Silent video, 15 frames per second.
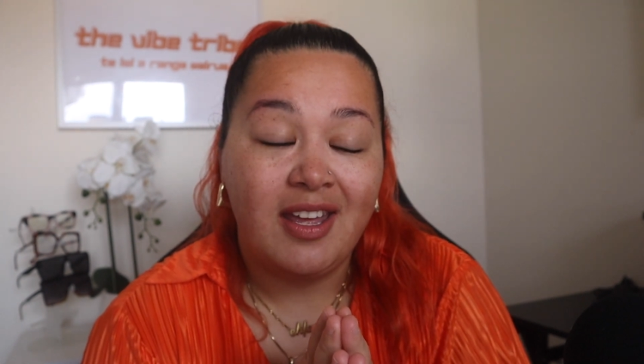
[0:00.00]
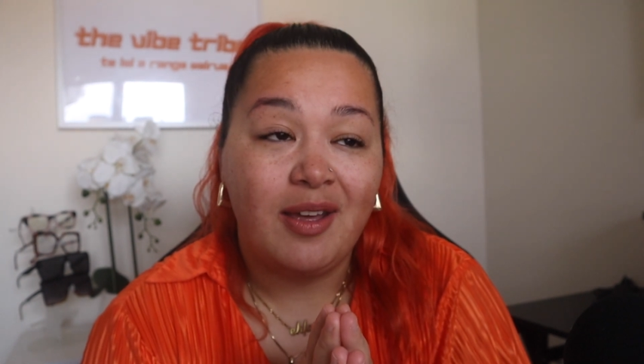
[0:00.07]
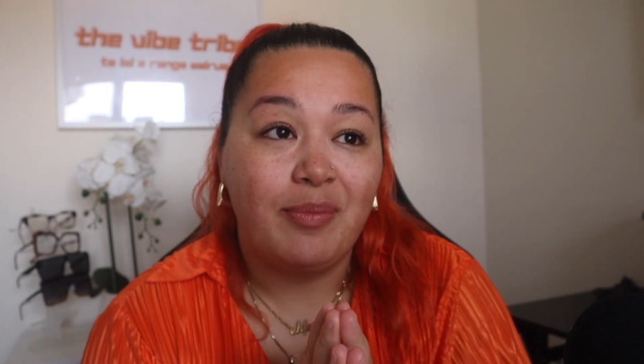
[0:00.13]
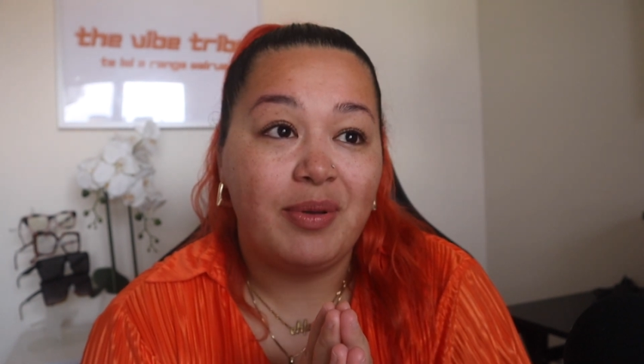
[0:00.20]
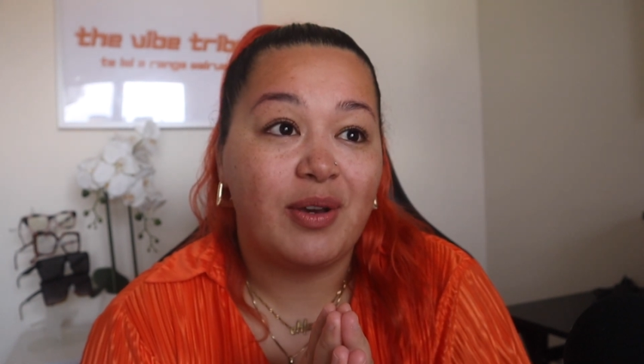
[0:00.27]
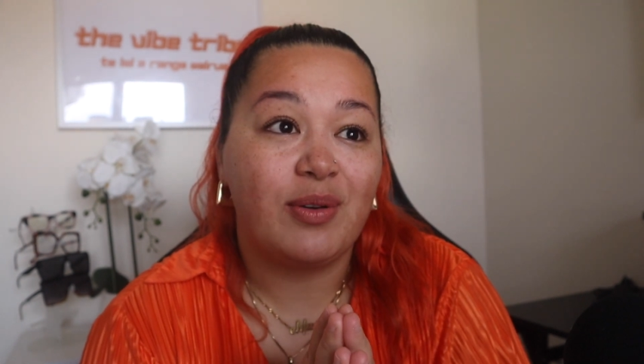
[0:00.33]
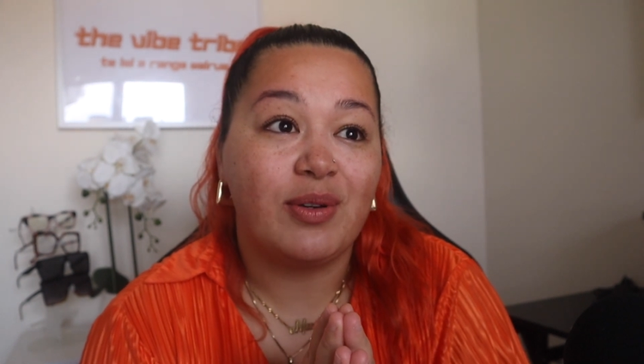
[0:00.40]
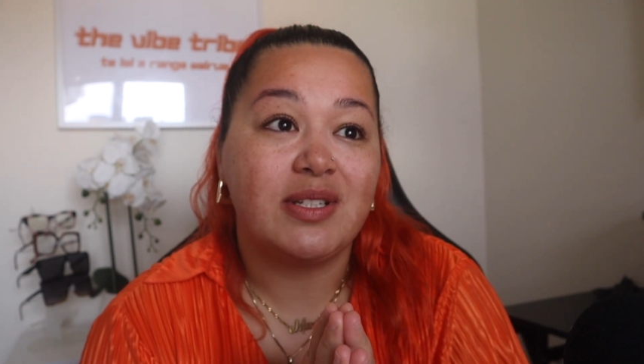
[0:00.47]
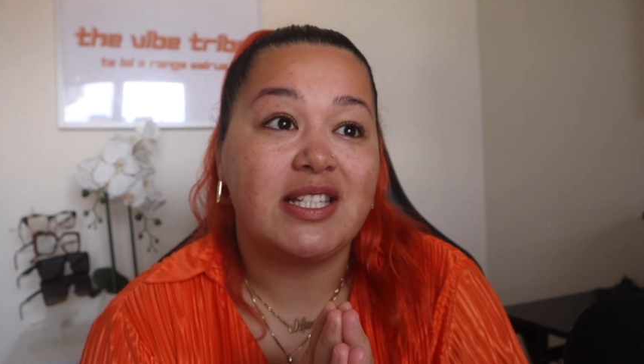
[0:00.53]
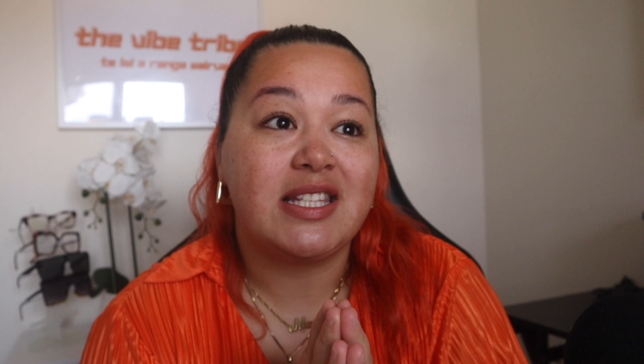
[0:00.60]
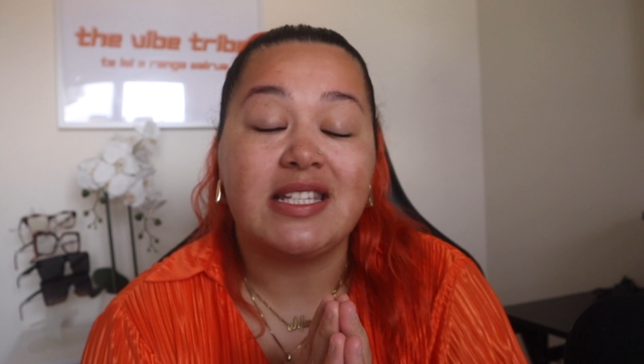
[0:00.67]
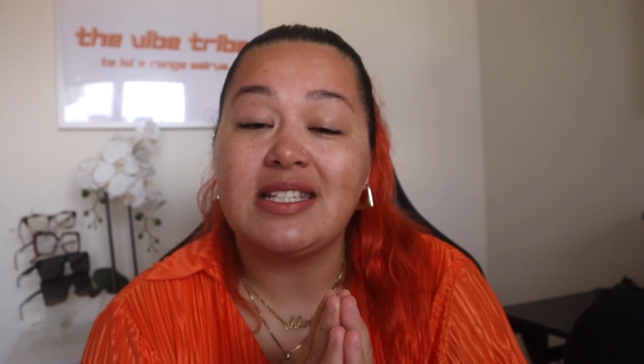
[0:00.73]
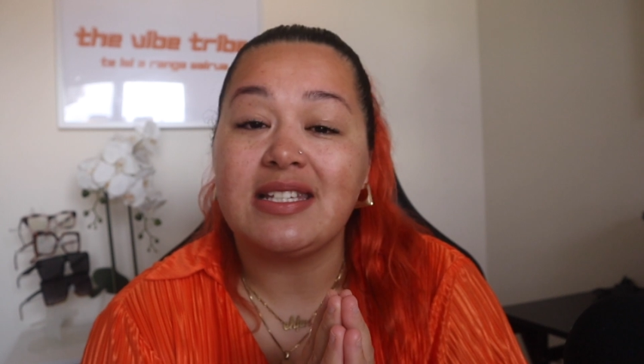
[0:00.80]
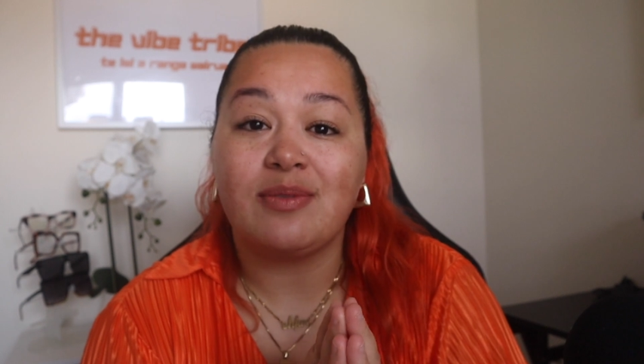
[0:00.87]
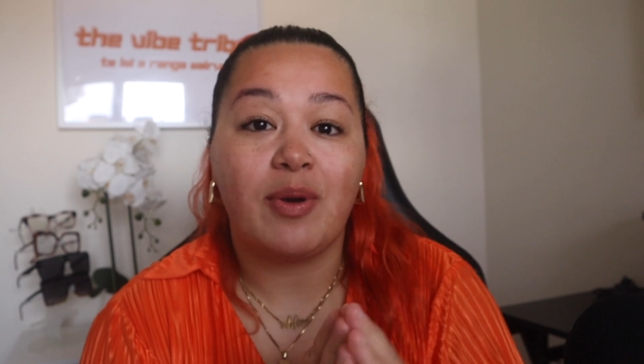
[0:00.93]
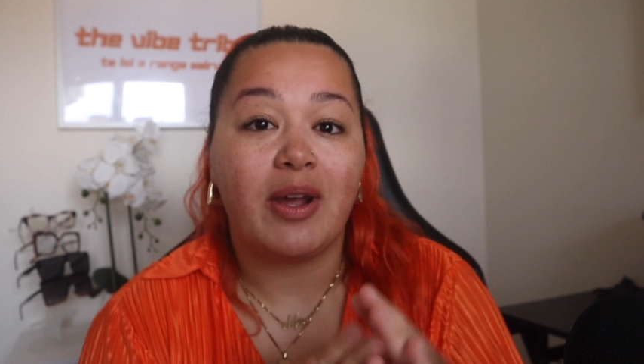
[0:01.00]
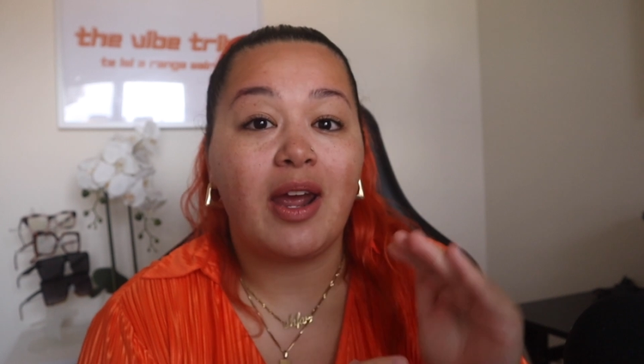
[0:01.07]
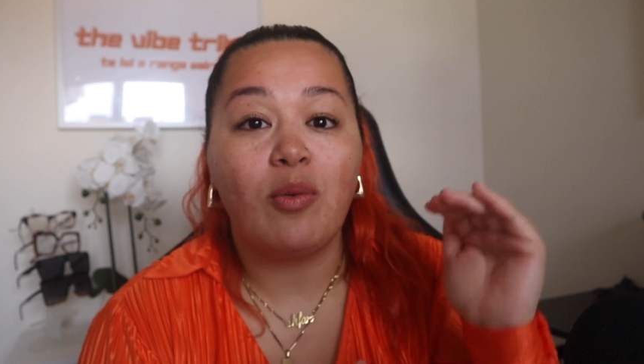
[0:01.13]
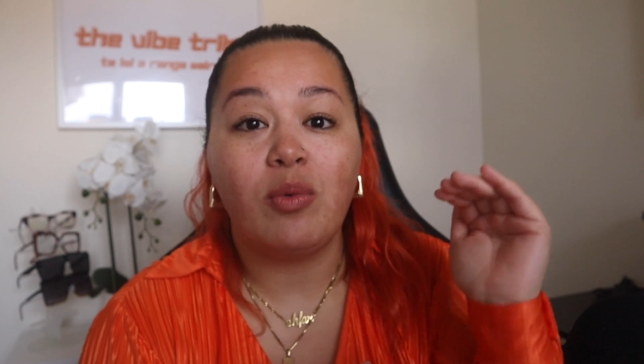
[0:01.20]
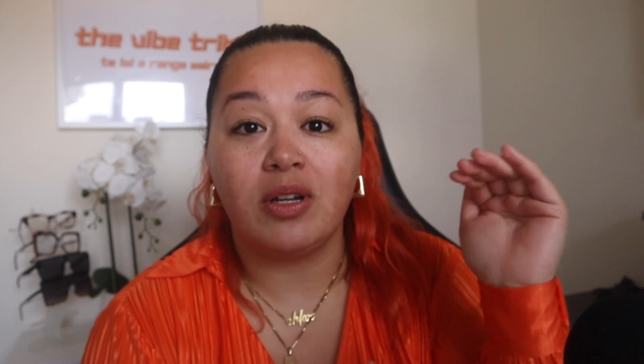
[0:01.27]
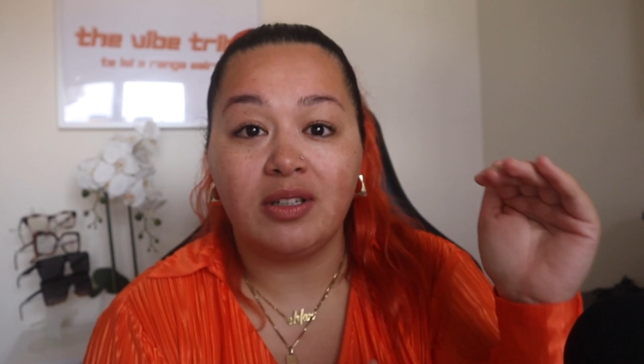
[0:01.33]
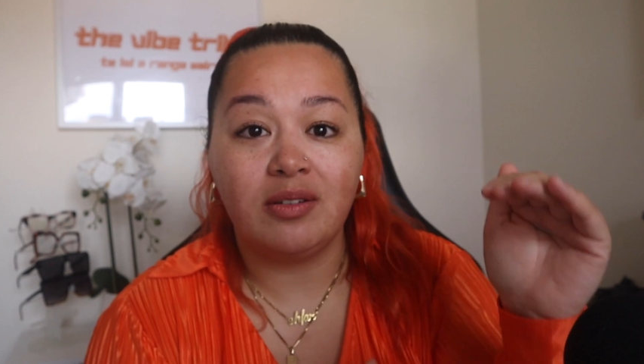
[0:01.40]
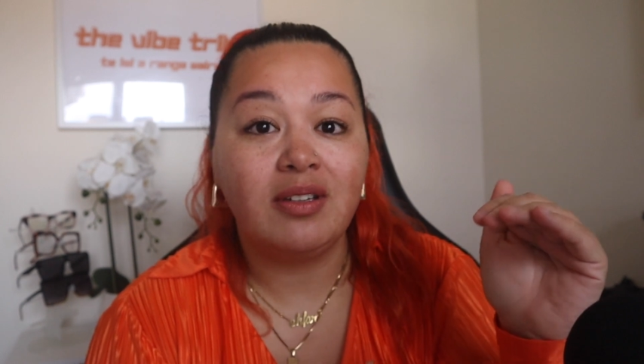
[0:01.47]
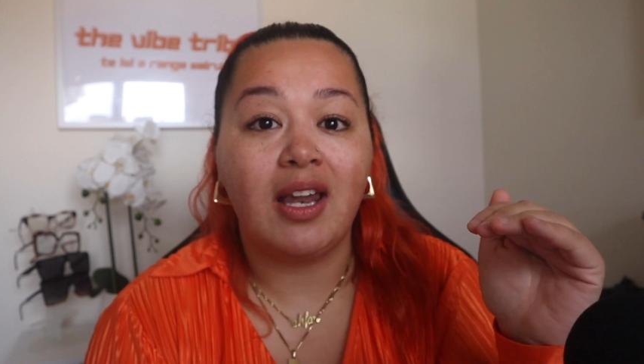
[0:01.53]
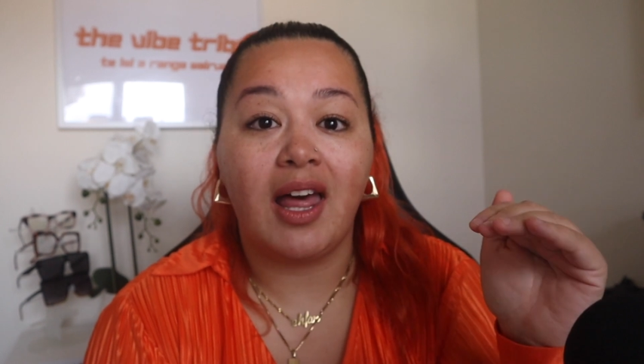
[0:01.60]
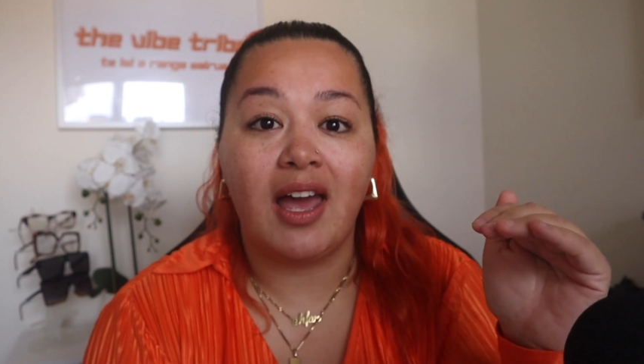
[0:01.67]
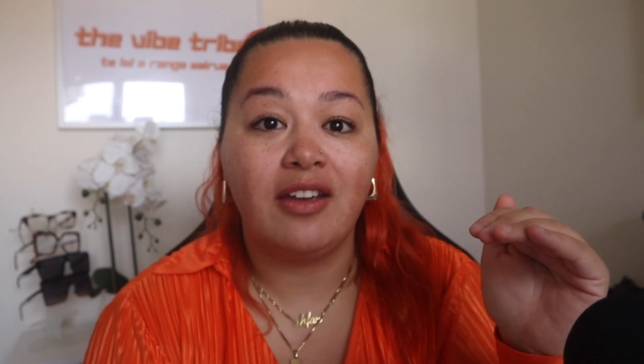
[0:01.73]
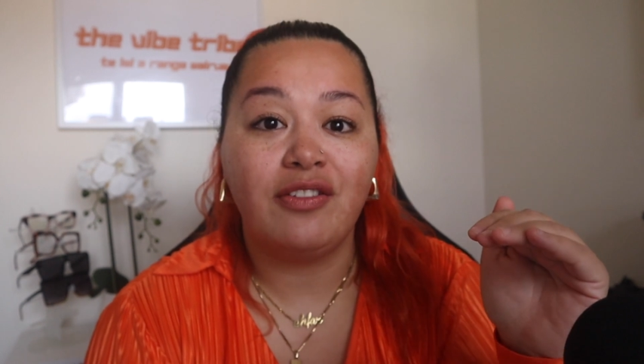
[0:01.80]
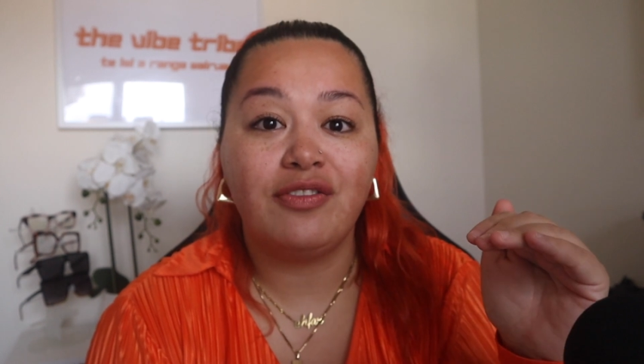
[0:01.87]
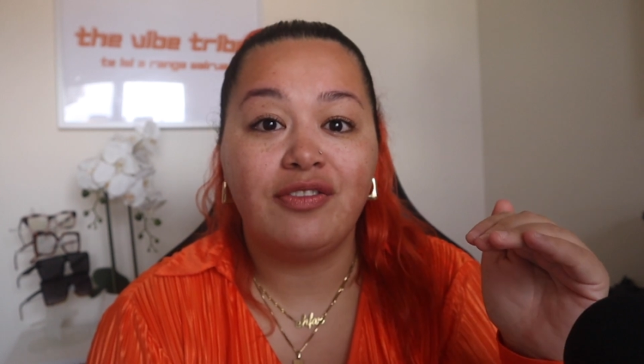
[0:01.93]
because this is what I want in
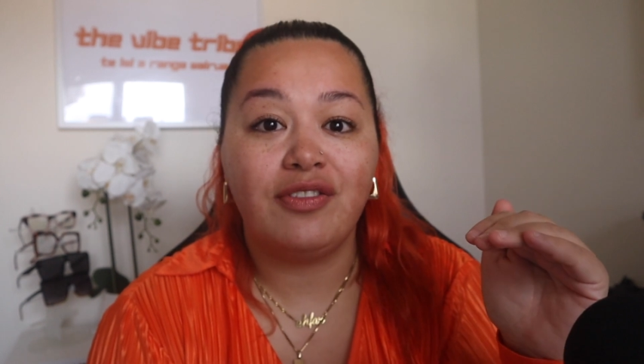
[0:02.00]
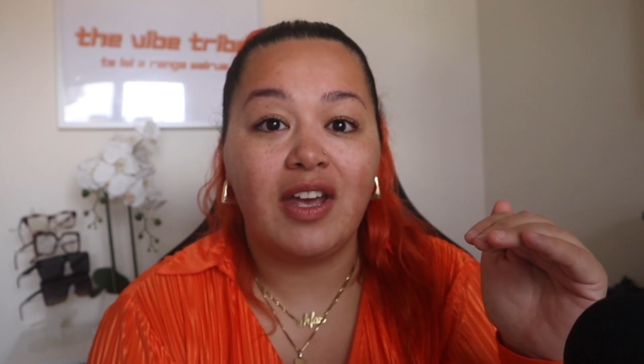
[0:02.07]
life